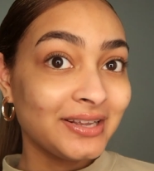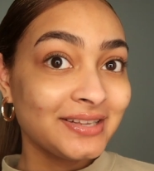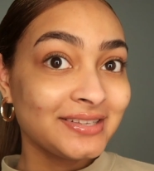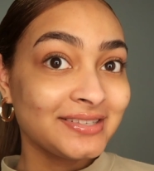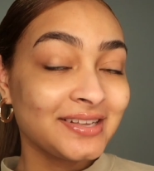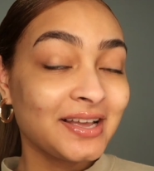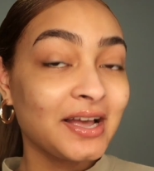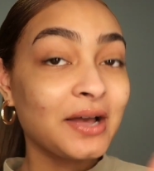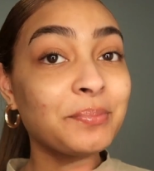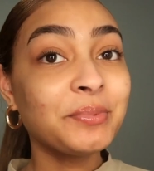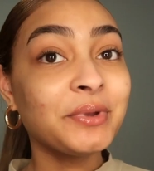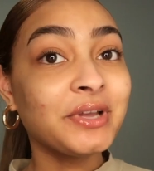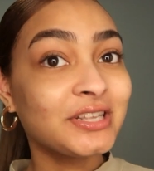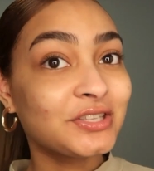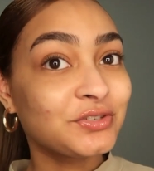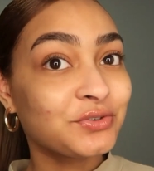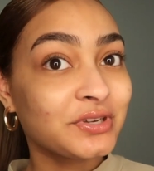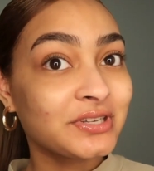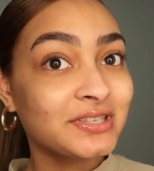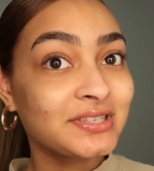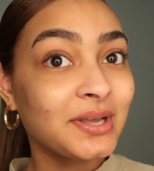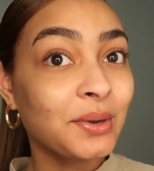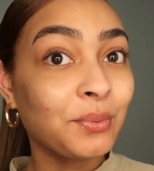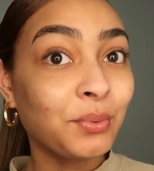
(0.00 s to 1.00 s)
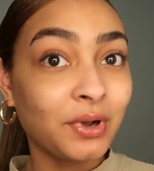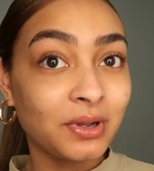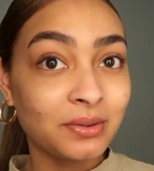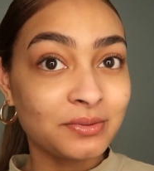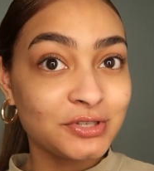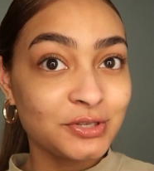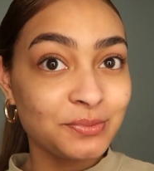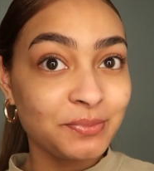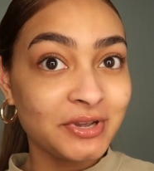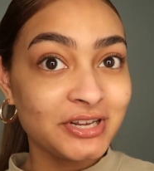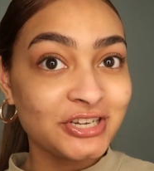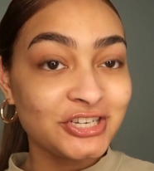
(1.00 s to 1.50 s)
is up? It's Rissa. Welcome
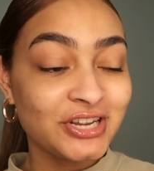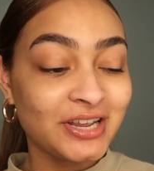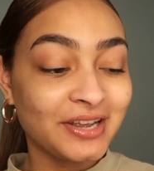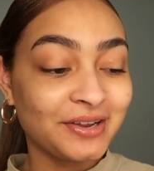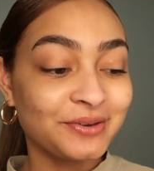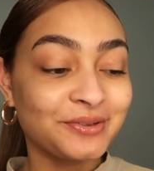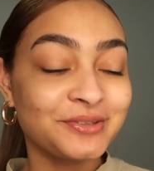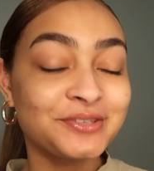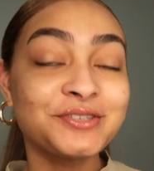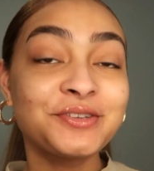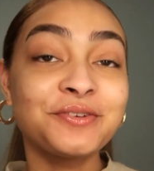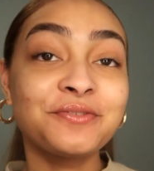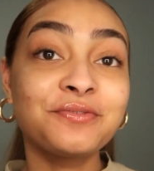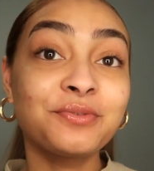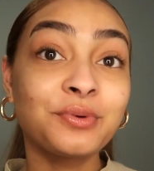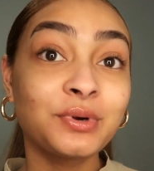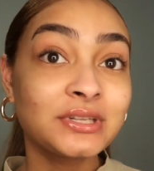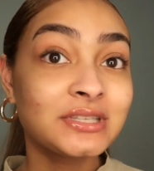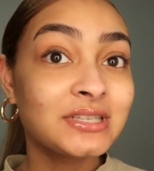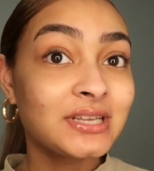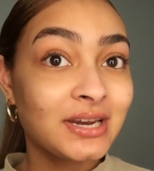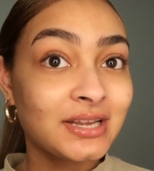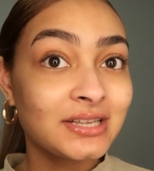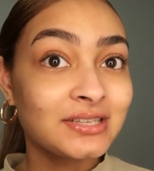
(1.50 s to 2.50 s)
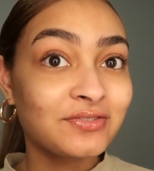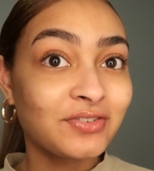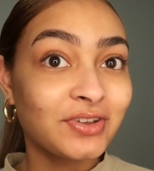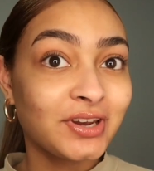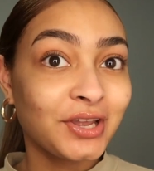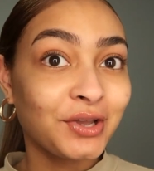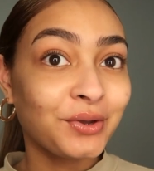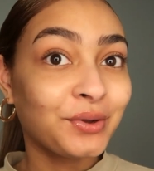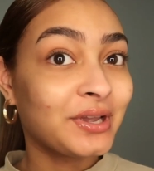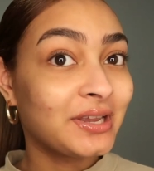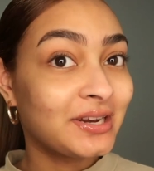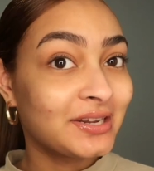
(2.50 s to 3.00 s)
to my channel. So for today's
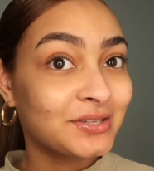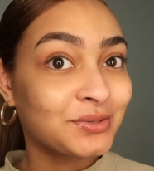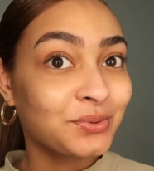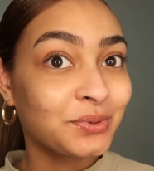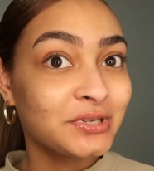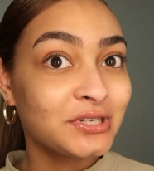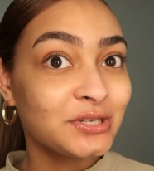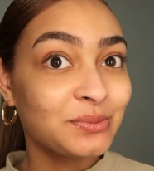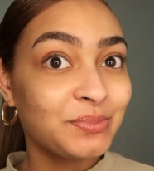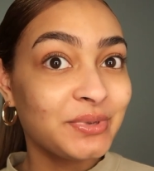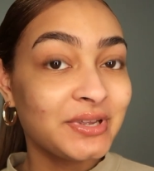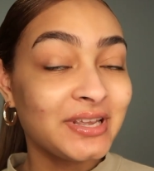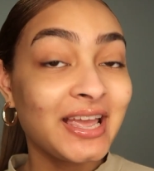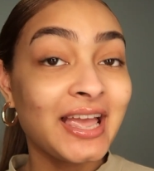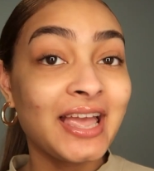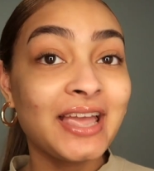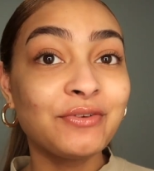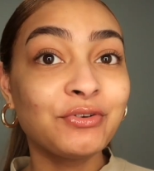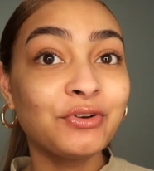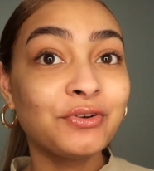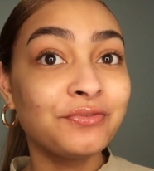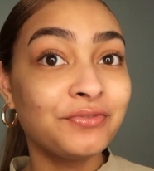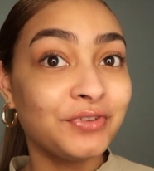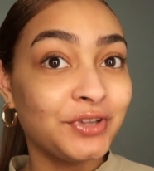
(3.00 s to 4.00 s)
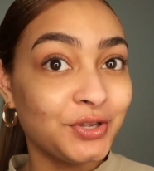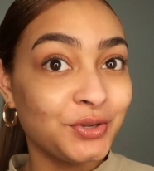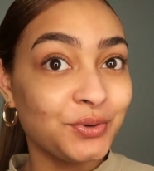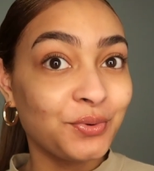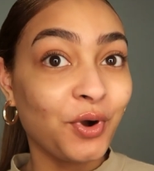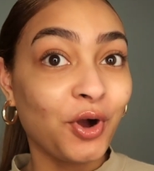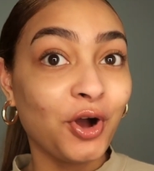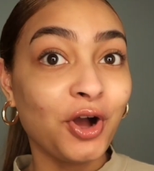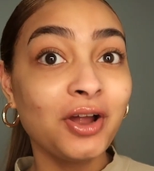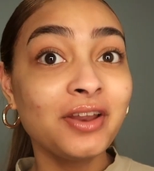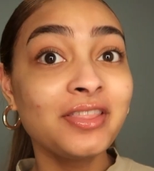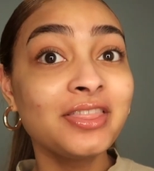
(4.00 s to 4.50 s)
video, it is going to be a review
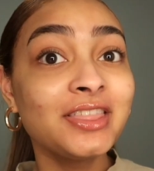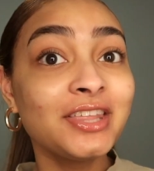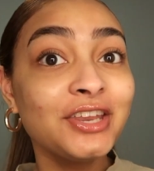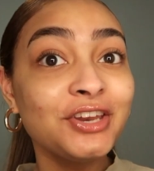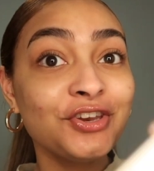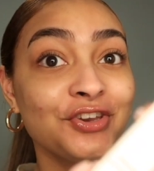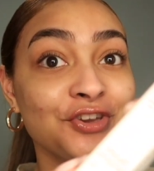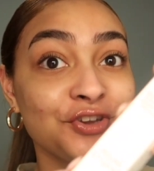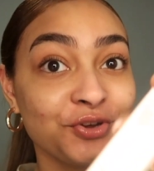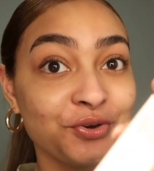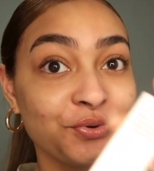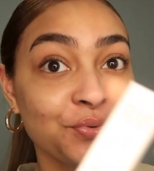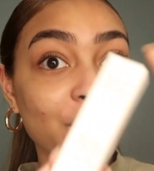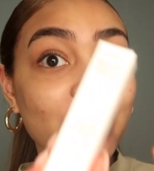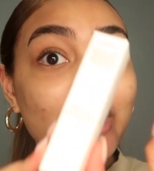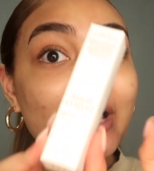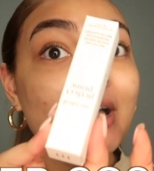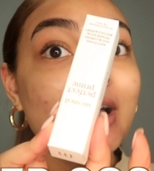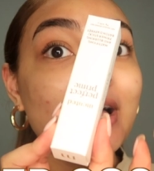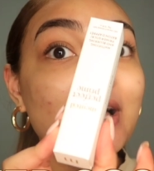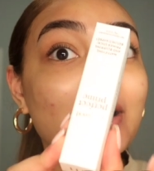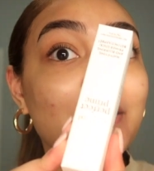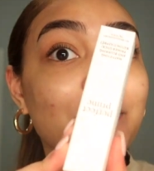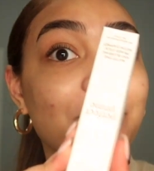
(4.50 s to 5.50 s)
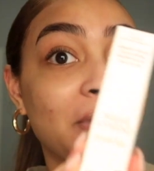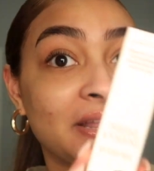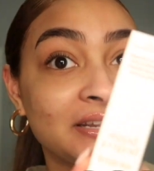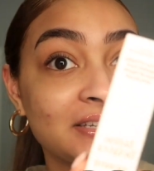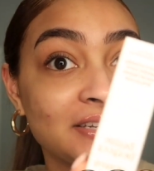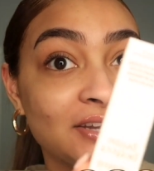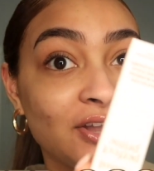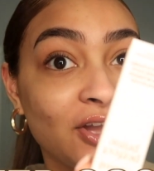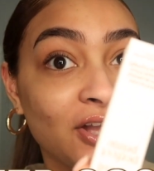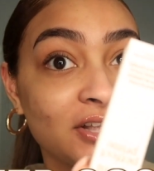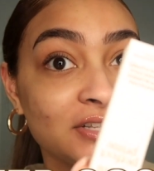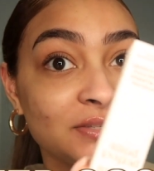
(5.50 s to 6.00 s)
on the new
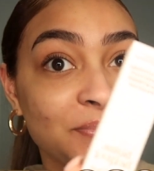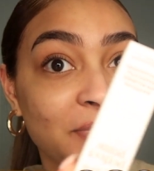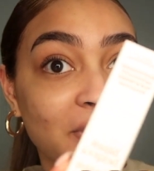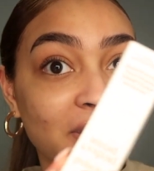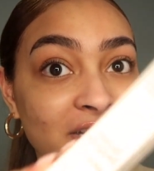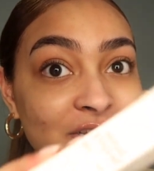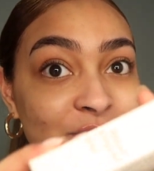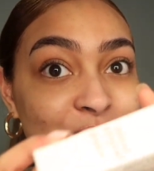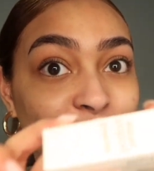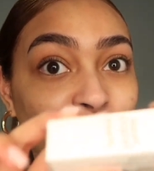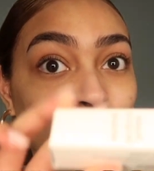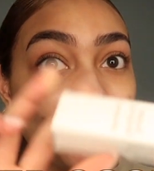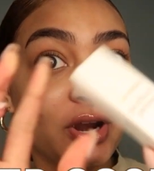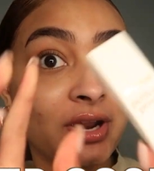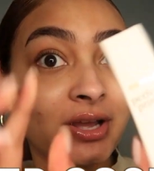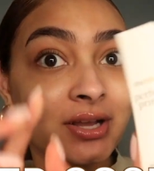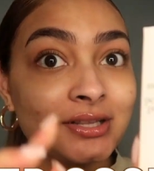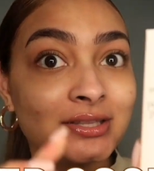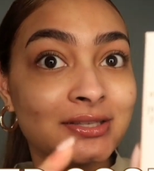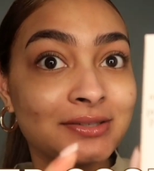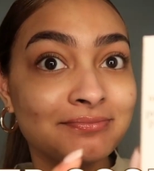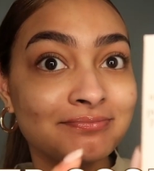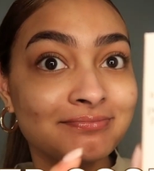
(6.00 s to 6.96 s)
Mented Cosmetics product,